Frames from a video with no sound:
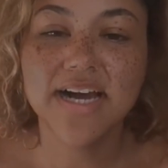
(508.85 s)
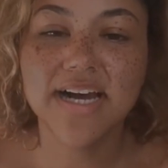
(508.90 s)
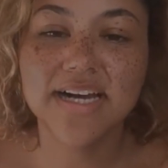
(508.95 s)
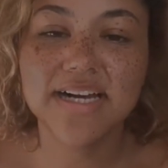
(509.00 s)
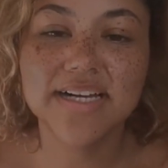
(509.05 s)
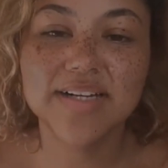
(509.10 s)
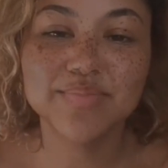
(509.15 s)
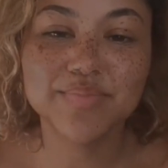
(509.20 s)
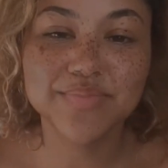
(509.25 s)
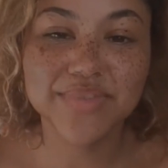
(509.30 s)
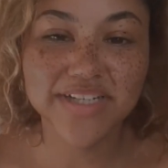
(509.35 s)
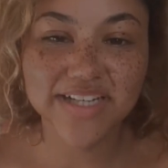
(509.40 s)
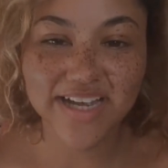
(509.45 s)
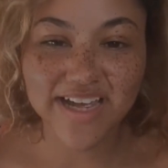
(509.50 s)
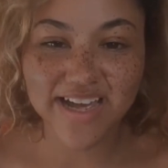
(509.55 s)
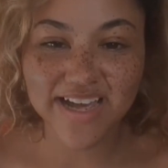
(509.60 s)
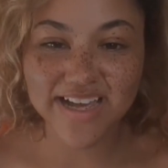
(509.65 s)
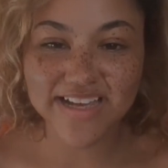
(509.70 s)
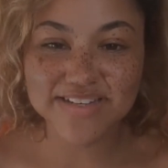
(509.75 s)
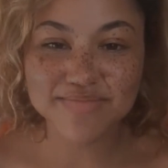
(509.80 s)

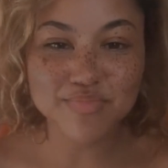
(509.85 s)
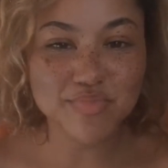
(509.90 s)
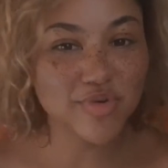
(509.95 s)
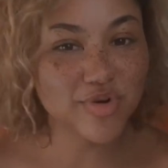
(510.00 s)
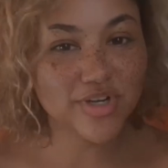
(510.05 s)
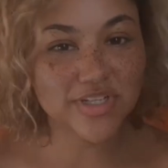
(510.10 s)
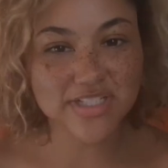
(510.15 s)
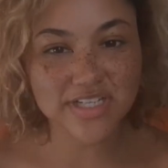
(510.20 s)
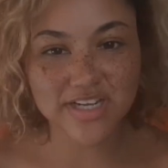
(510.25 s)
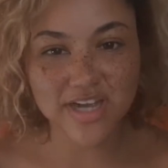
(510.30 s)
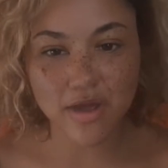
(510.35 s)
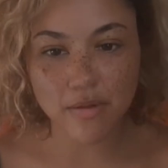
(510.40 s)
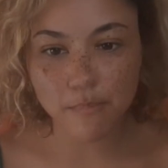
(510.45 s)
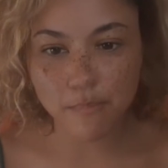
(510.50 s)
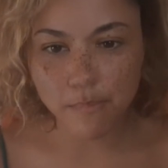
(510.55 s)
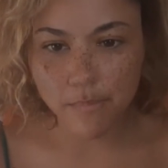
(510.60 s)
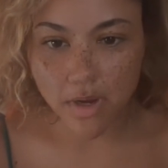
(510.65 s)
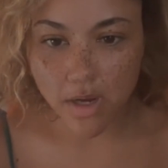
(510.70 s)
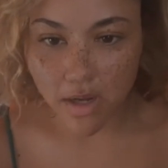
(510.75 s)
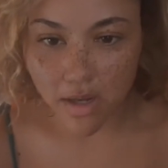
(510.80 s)
And more to
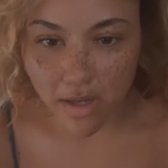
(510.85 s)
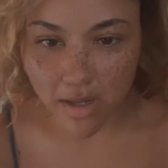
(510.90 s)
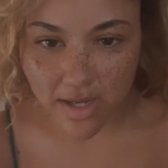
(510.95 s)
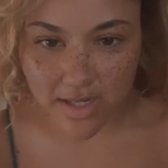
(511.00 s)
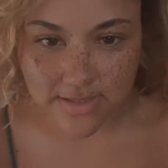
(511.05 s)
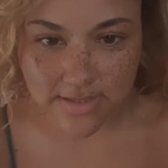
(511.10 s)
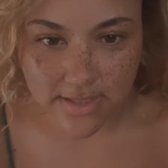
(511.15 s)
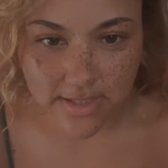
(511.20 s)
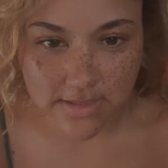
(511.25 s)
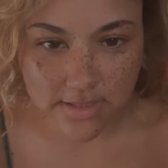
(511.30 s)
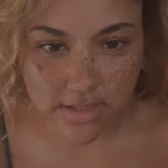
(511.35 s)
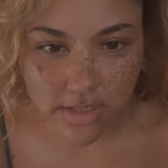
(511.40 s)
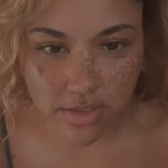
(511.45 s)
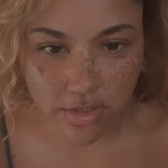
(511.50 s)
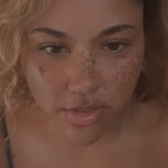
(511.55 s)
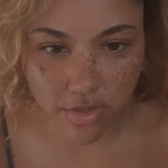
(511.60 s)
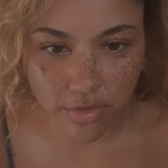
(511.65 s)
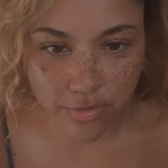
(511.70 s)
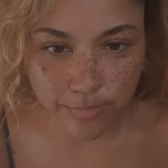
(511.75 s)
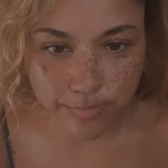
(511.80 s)
come. It says
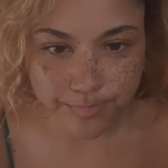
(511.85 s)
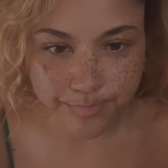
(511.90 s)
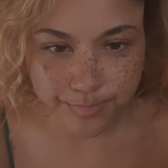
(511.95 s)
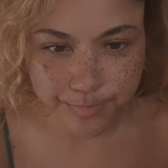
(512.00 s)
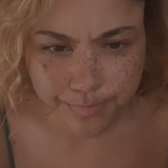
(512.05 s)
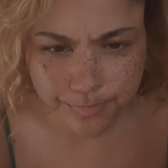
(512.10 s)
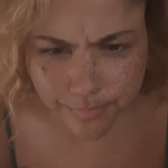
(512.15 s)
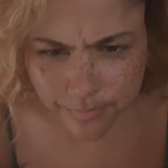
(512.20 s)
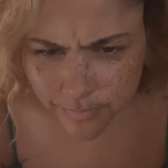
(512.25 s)
here,